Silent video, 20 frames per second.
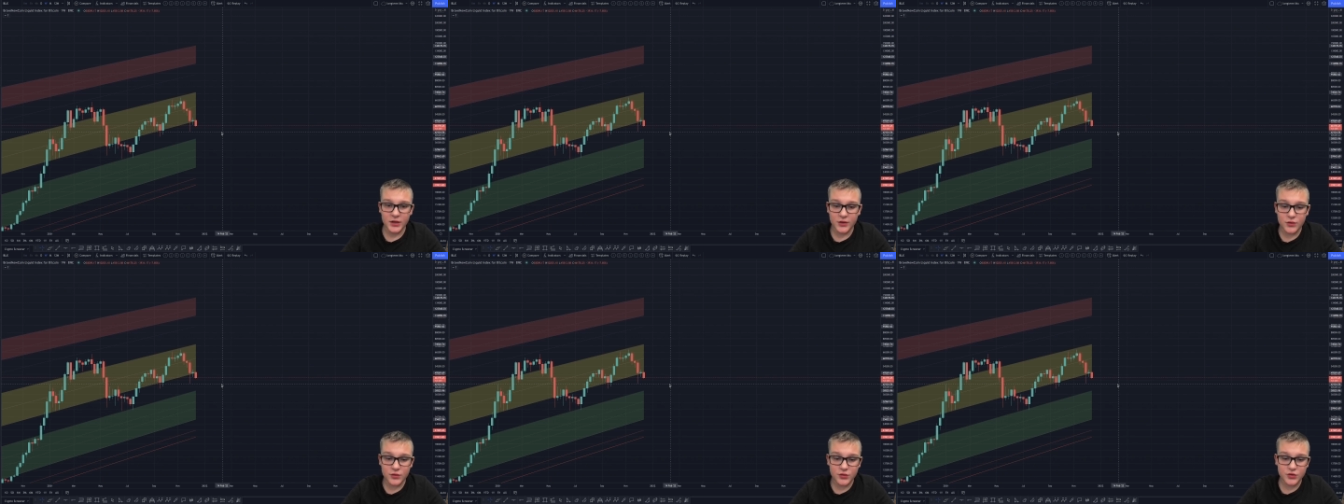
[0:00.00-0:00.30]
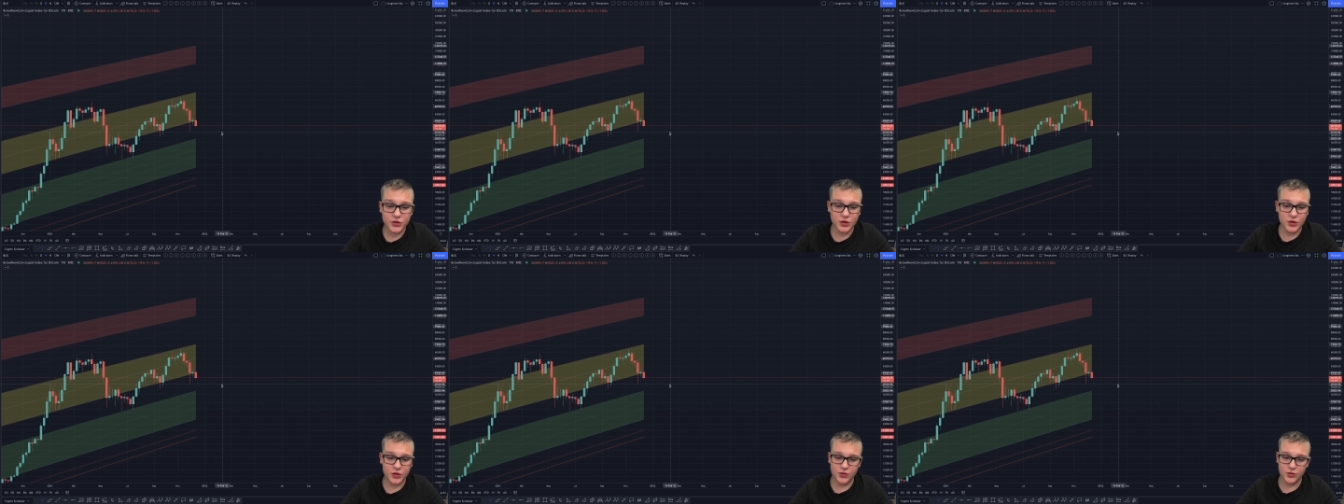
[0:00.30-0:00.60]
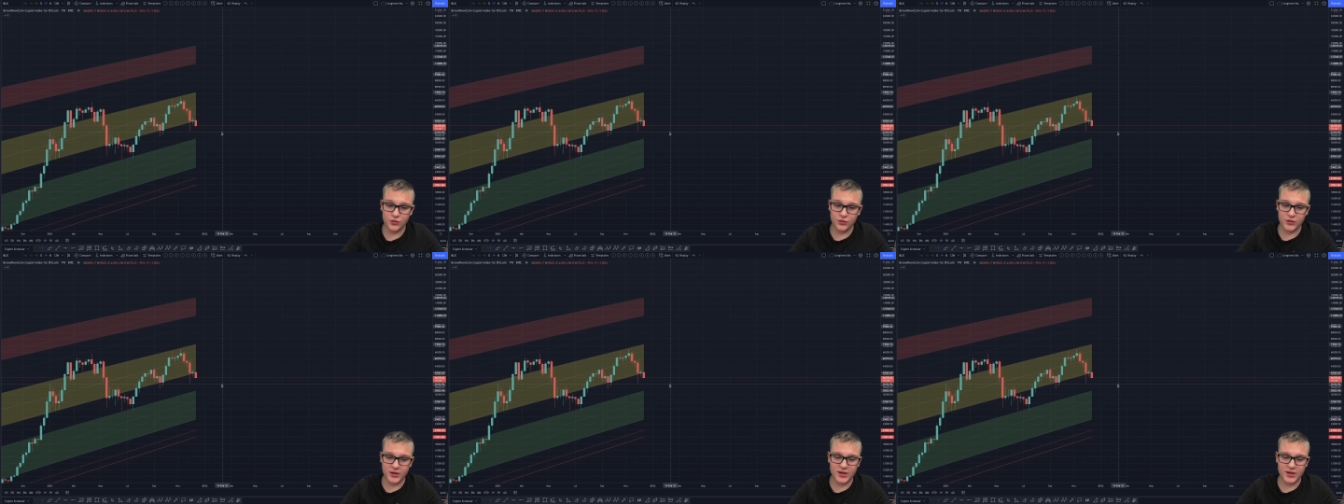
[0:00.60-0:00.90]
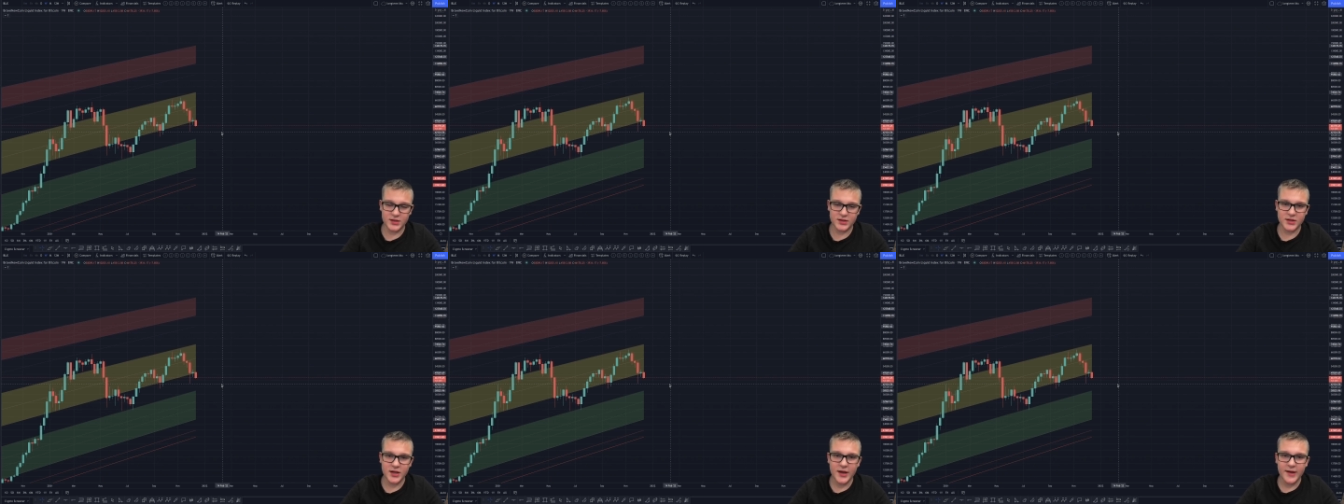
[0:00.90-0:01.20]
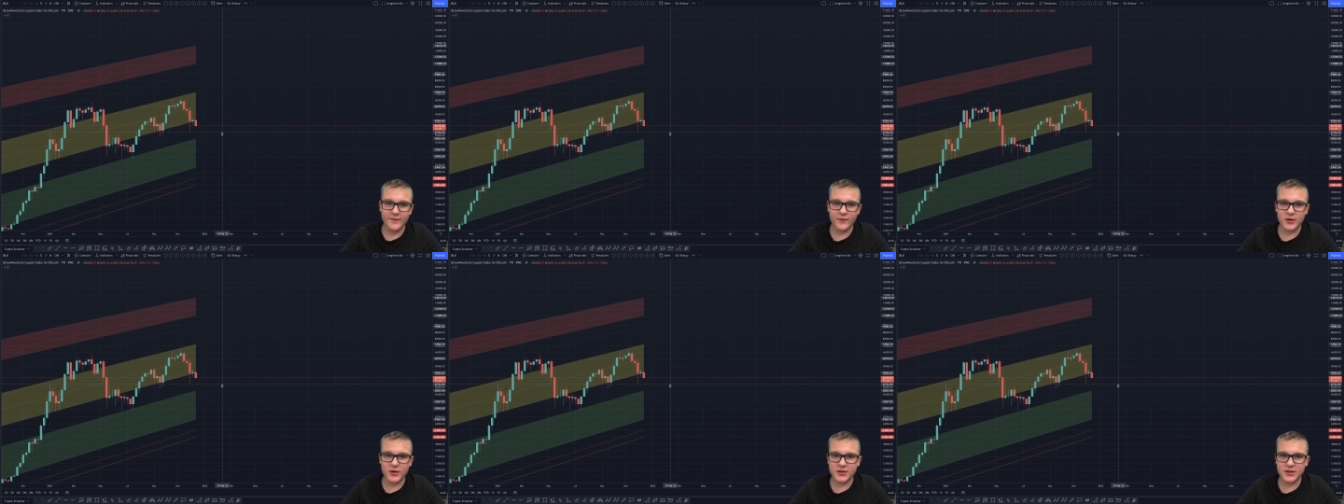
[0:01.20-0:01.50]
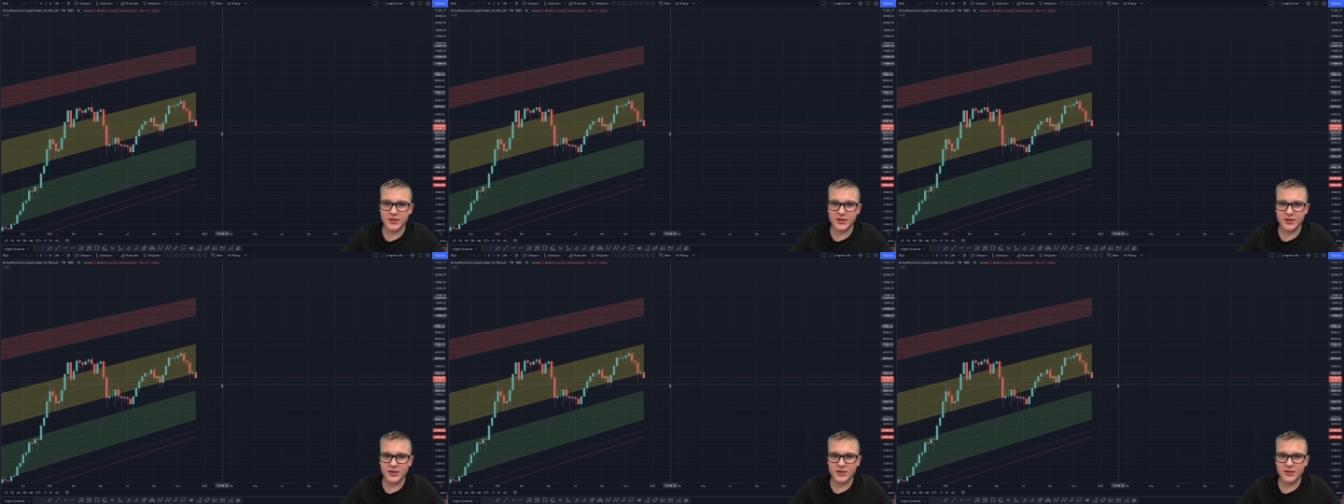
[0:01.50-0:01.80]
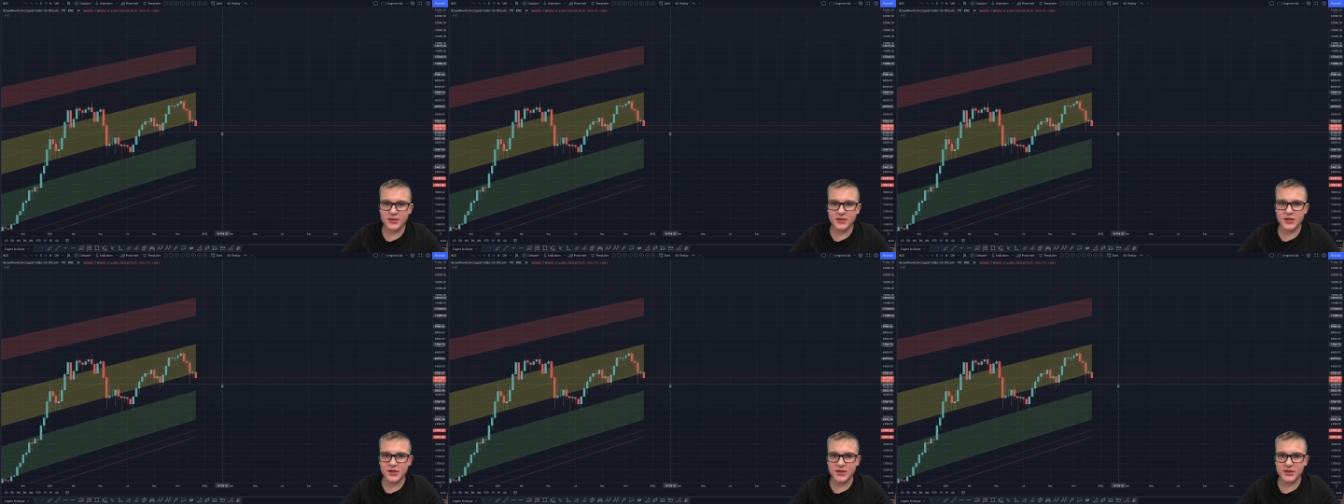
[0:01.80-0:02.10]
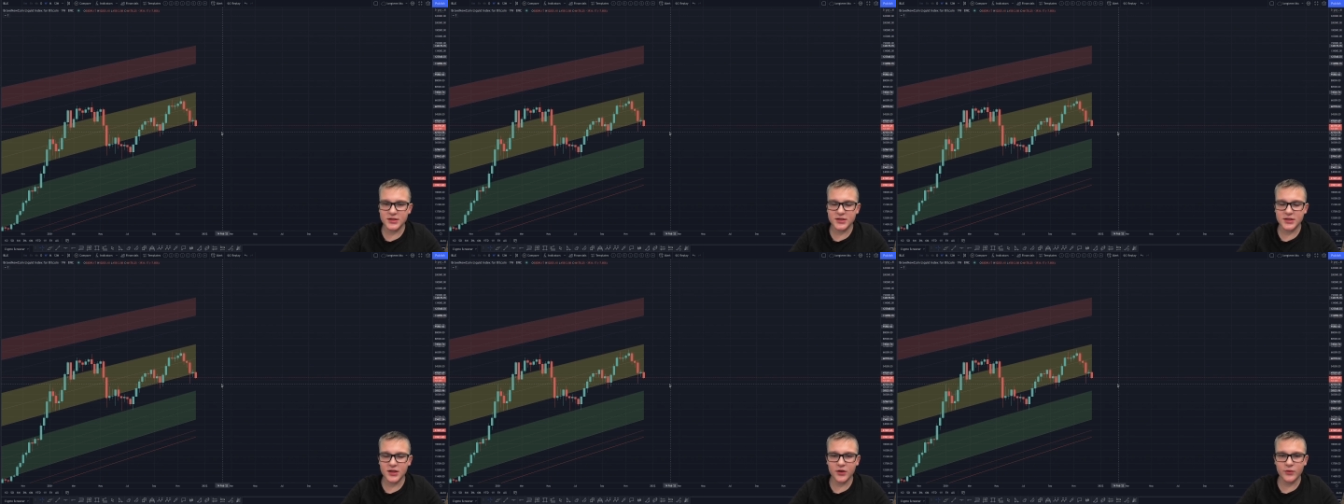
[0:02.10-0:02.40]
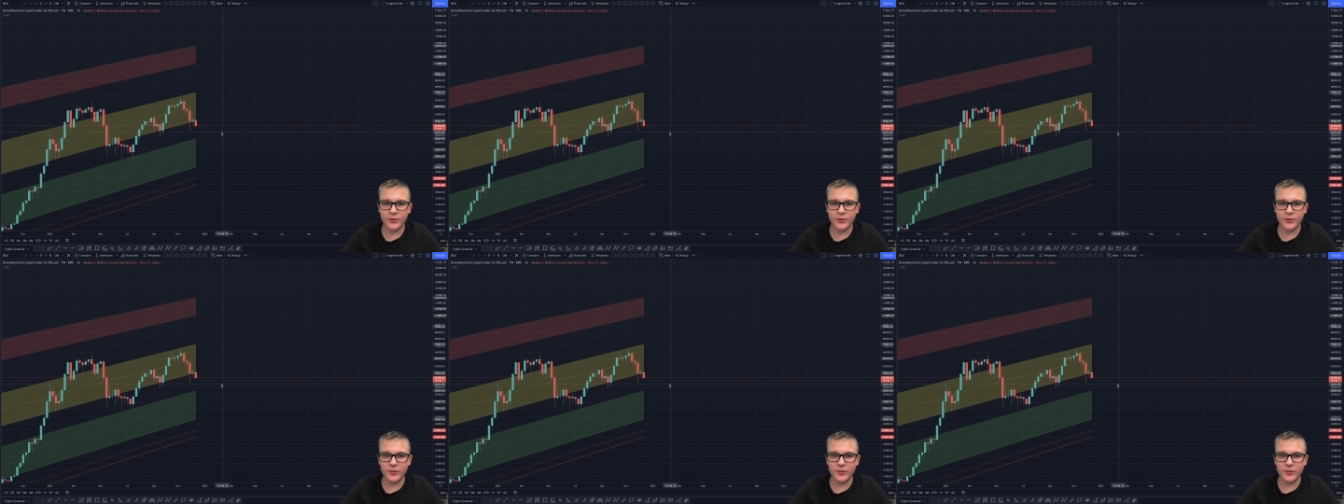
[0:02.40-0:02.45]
you should do this. Of course, this is just a